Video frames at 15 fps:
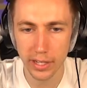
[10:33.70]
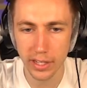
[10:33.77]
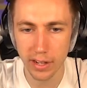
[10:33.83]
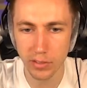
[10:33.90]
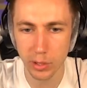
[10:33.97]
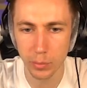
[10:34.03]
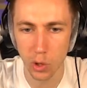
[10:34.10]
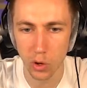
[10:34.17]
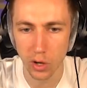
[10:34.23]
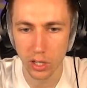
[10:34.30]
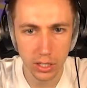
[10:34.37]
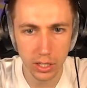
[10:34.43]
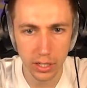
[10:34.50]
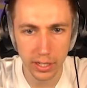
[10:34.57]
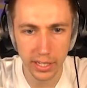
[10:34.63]
I don't have any more.
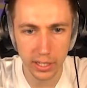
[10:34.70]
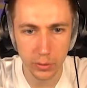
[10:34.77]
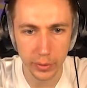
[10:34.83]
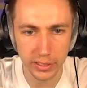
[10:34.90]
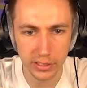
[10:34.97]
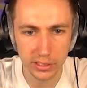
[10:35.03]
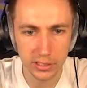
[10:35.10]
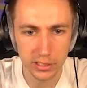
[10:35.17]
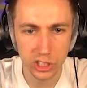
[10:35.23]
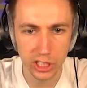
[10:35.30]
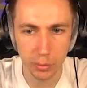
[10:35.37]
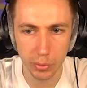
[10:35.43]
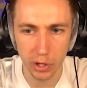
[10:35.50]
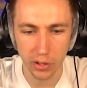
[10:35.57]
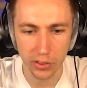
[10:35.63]
Liquids.
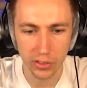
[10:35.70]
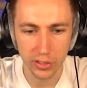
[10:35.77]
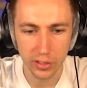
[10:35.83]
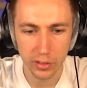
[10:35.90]
Chicken broth.